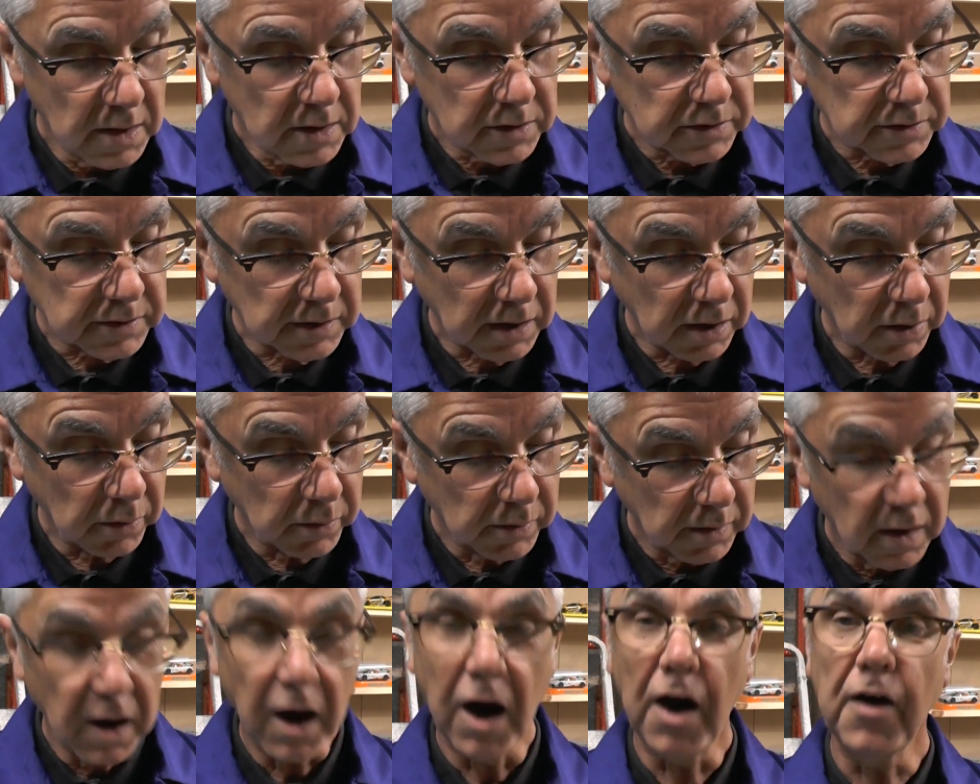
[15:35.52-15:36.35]
So
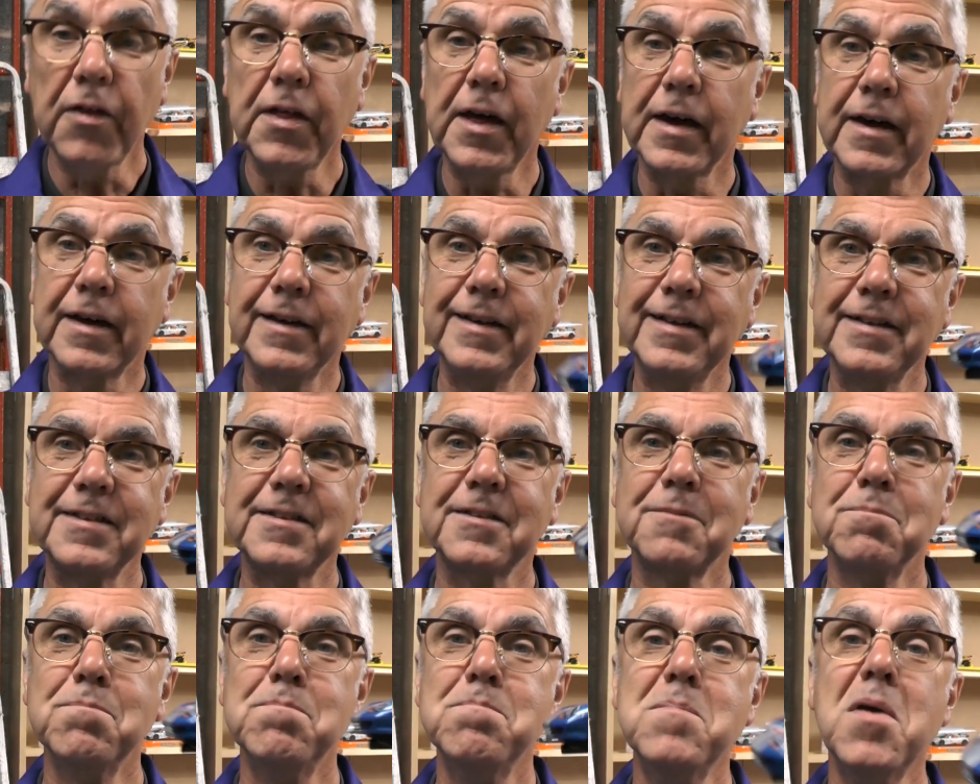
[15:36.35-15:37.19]
I reckon
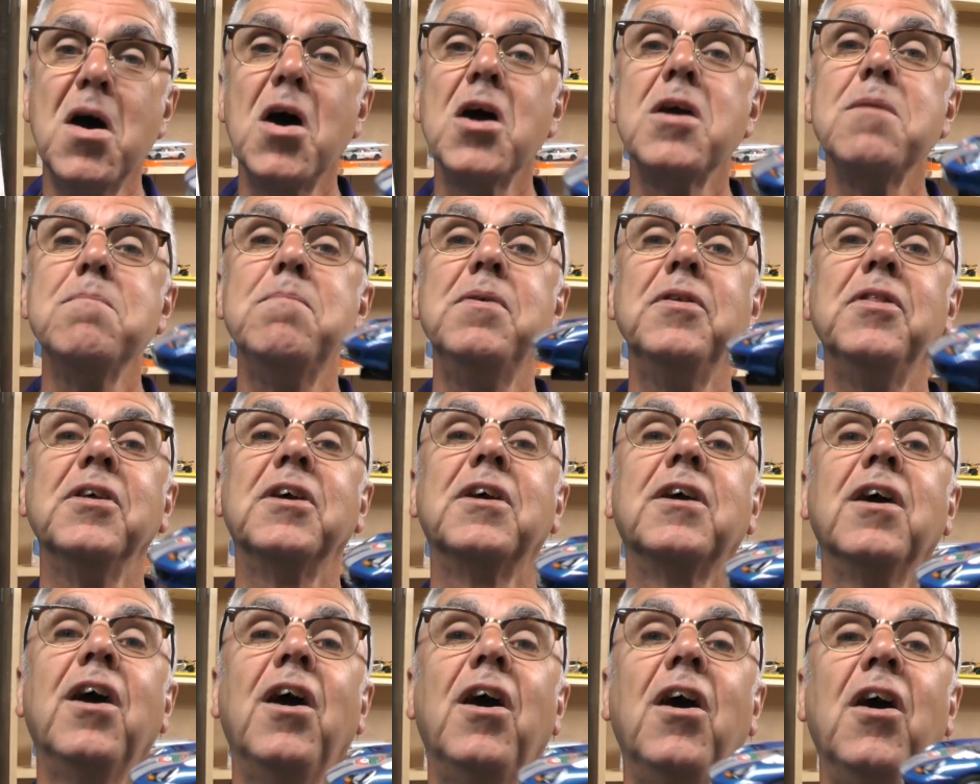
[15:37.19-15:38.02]
this might be the
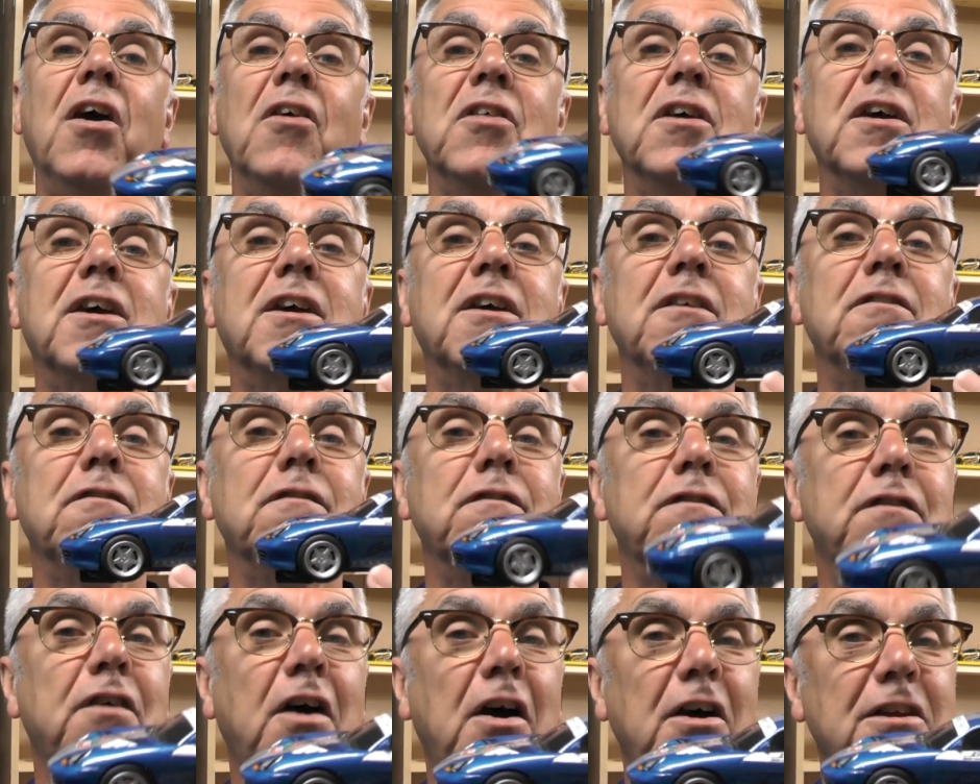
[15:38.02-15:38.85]
car that can
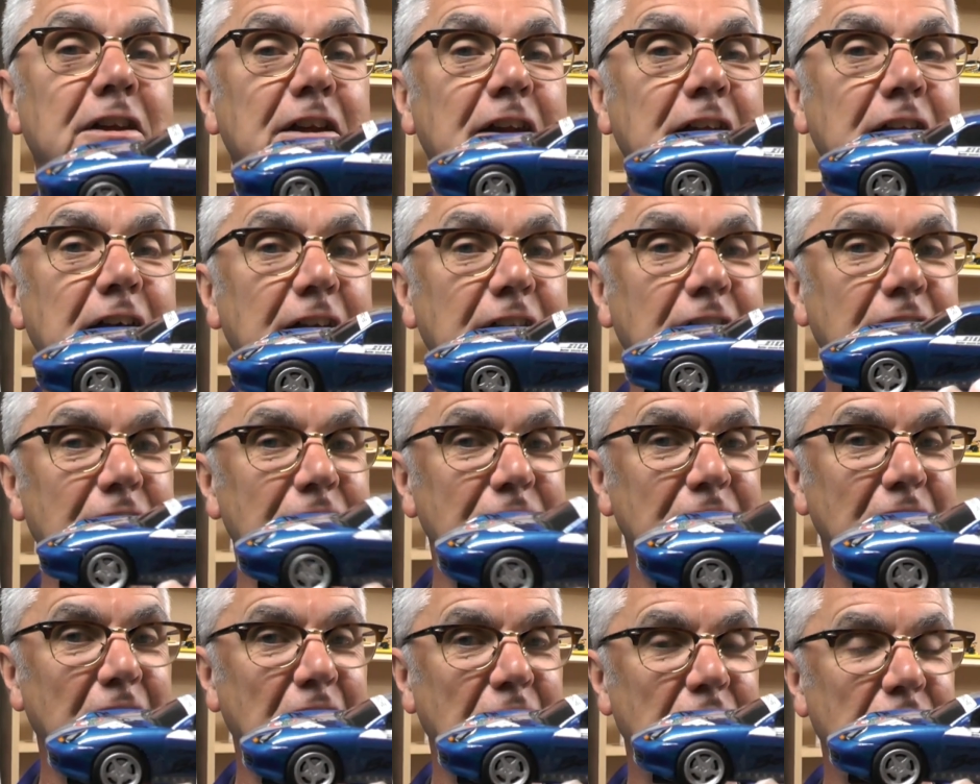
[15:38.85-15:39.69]
finally
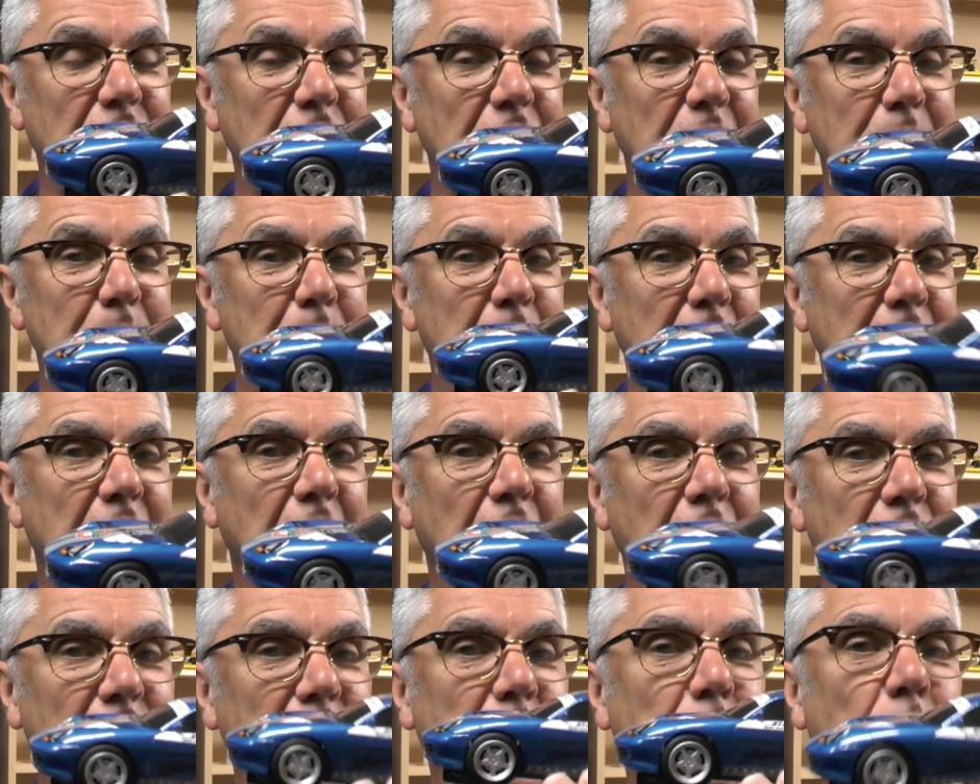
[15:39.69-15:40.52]
knock the
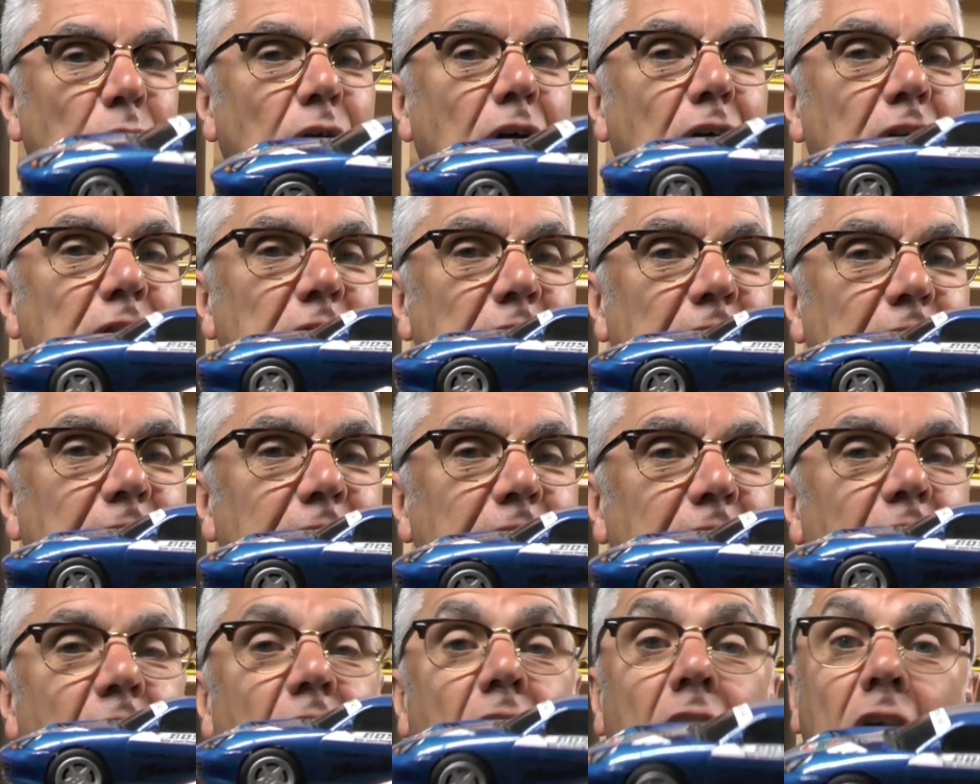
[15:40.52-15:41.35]
Pagani Huayra
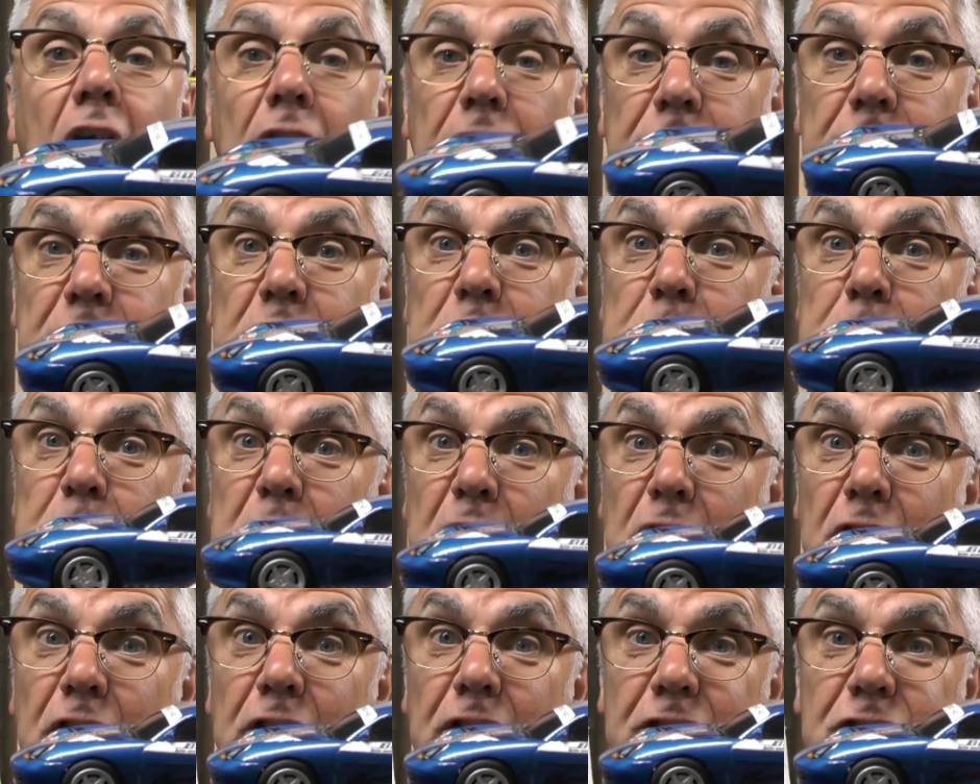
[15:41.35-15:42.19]
off its
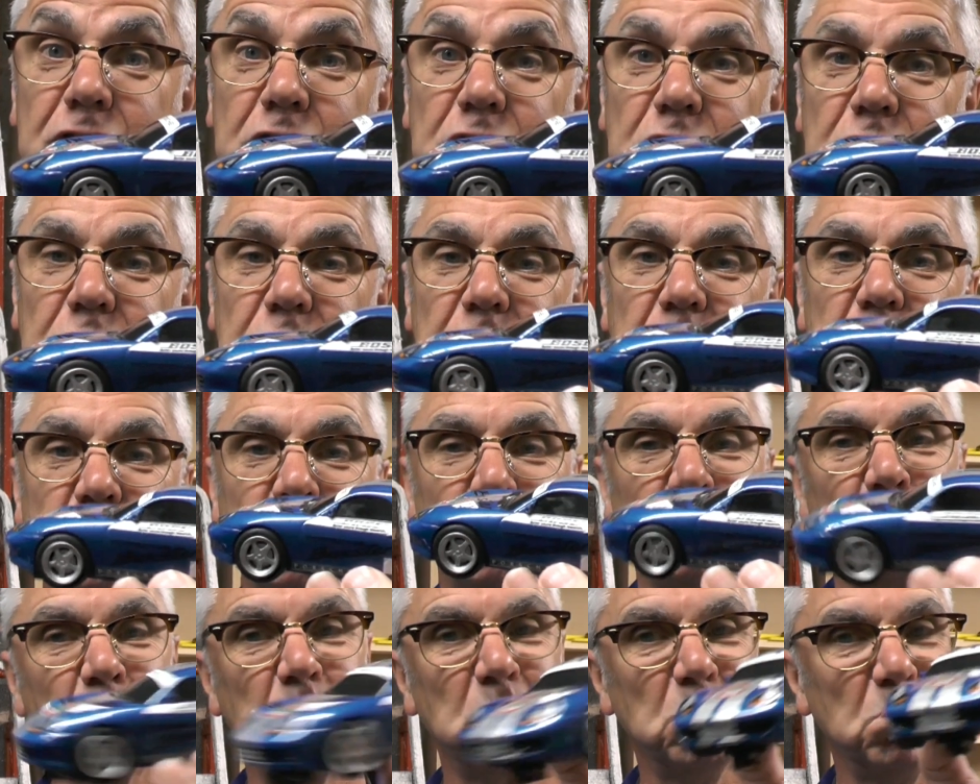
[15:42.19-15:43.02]
perch.
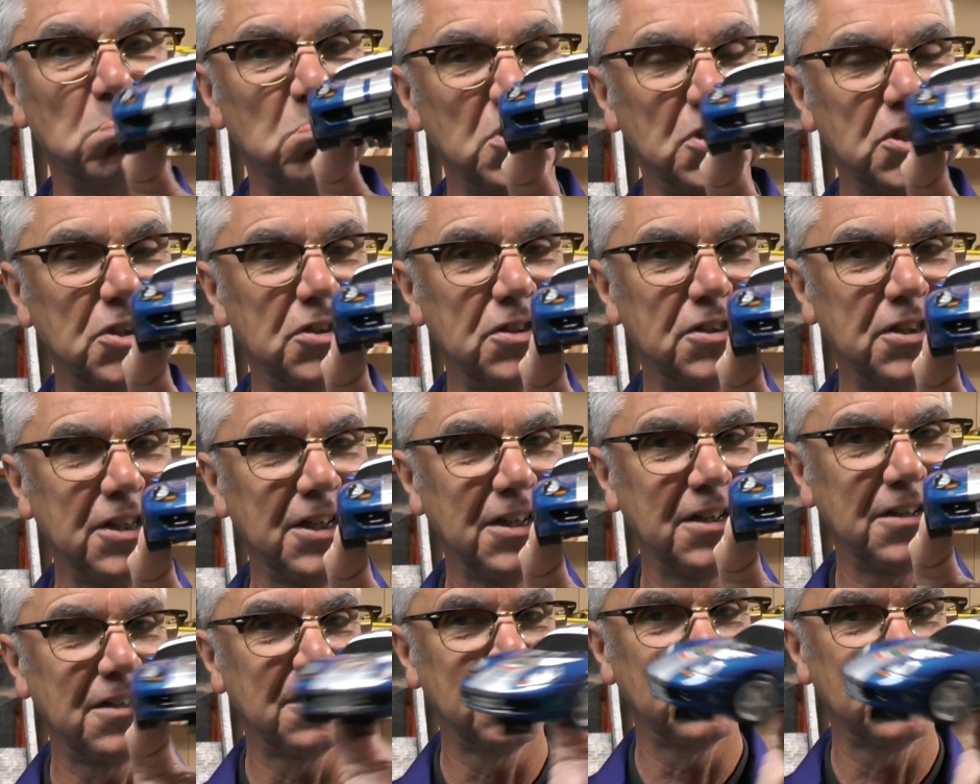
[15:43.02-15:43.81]
What do you think?